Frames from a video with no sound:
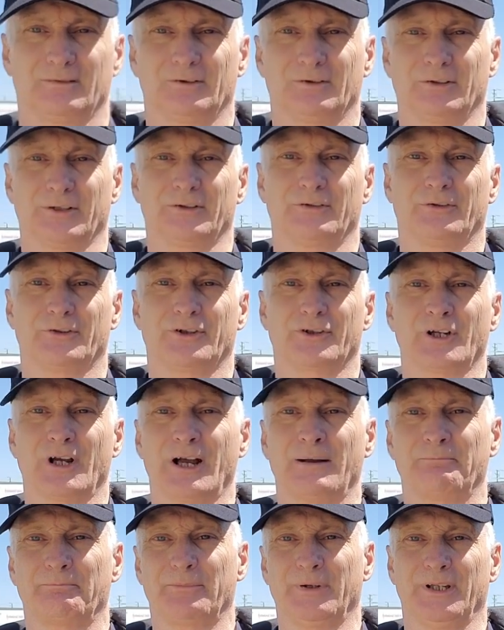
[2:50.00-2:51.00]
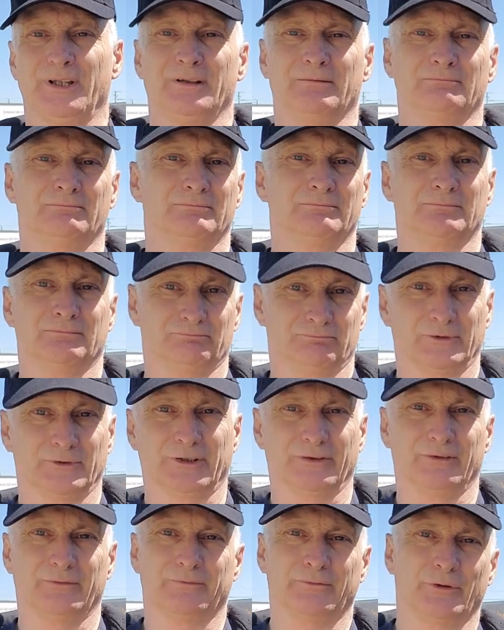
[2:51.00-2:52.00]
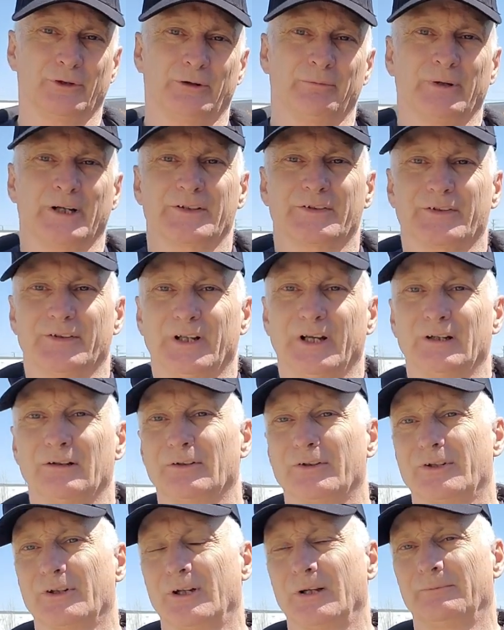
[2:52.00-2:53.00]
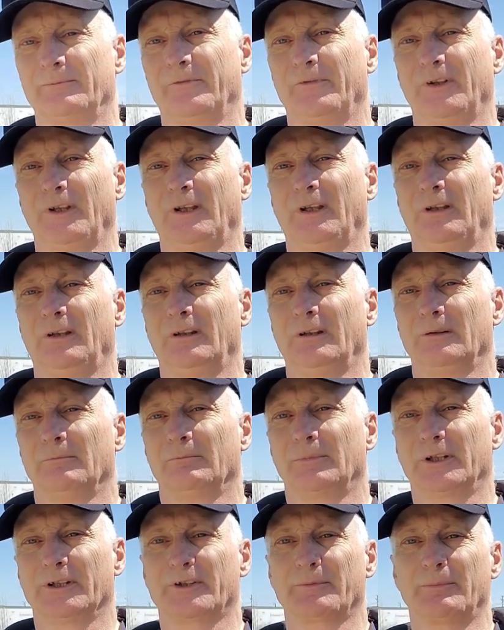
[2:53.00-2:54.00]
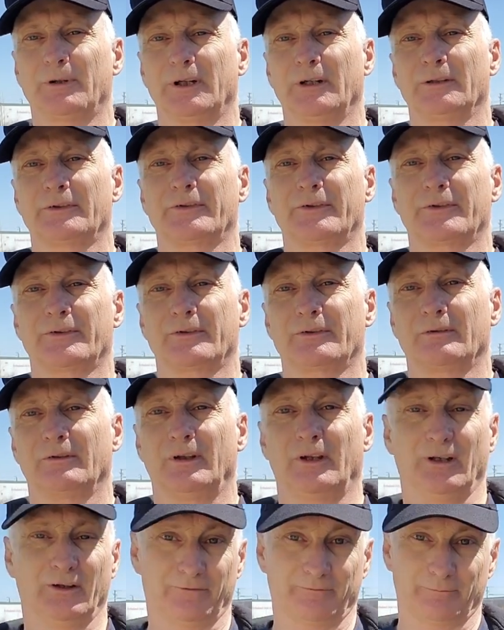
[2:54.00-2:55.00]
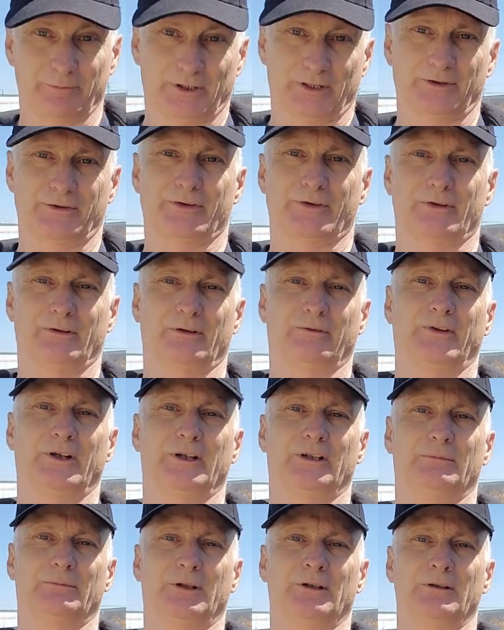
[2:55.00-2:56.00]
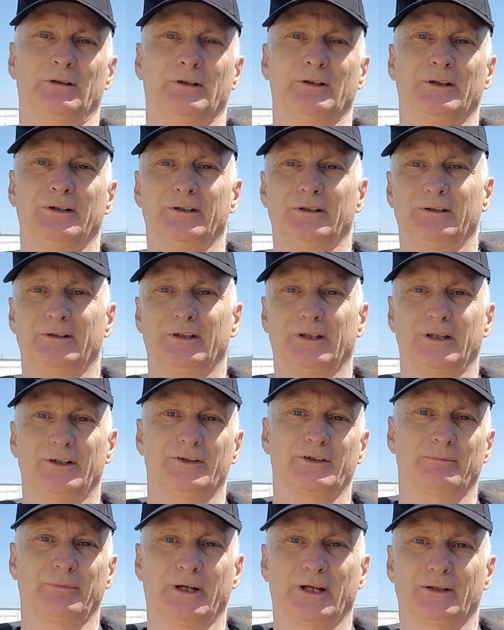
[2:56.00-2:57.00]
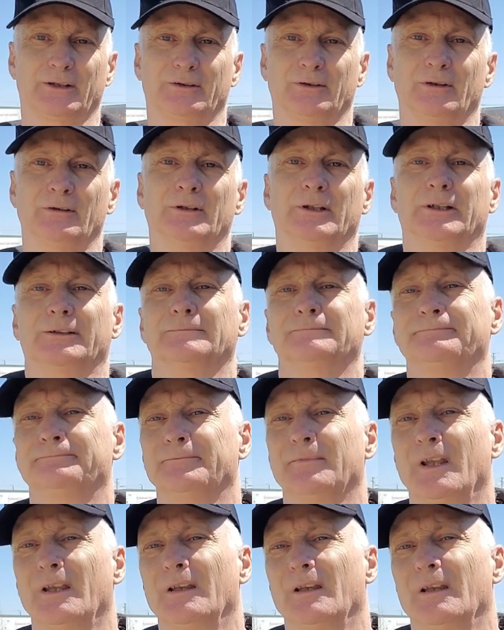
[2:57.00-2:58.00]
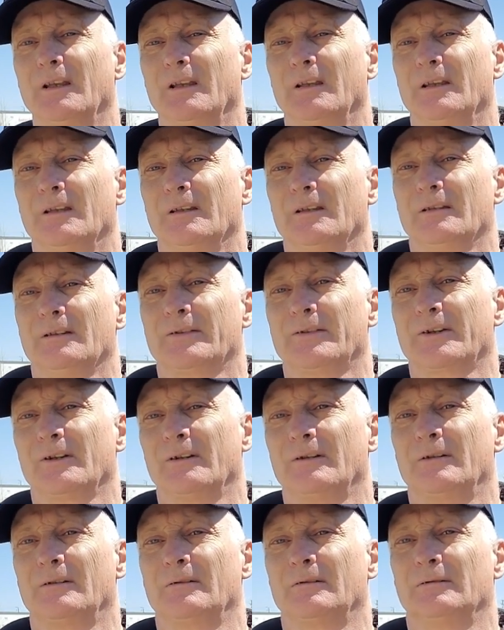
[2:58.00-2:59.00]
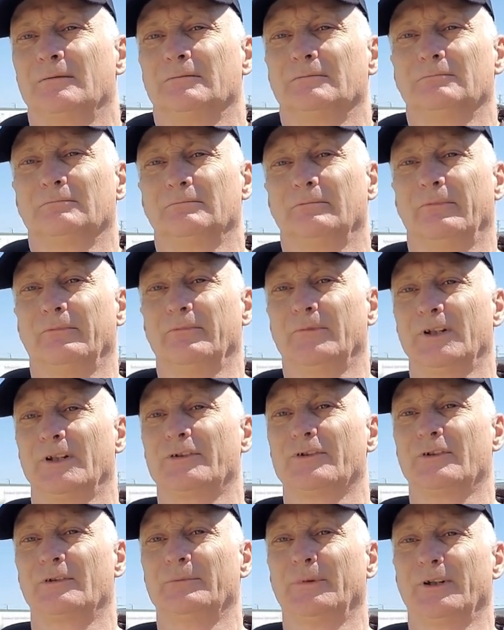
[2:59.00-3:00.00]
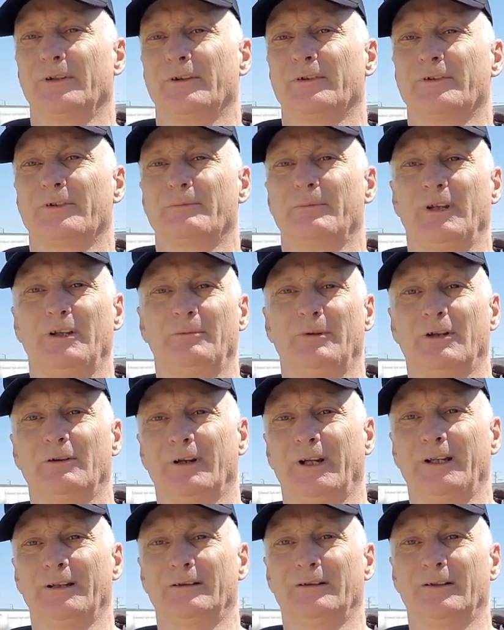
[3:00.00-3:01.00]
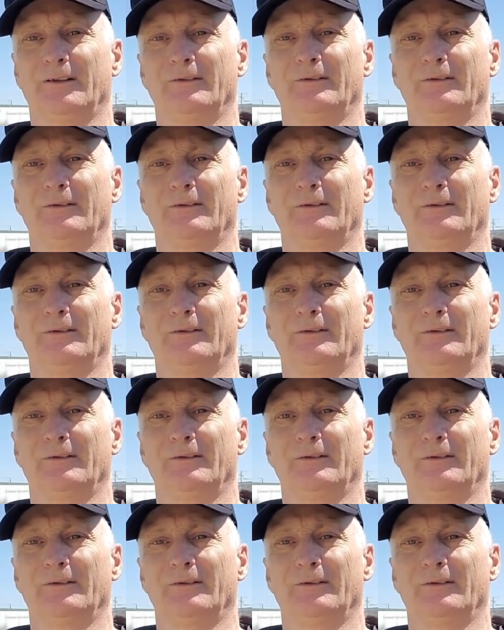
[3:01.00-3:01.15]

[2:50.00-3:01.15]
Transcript: going to a shop, paying 140 bucks an hour shop fee plus parts, if parts are available to get you back going. So digital mirrors may be great,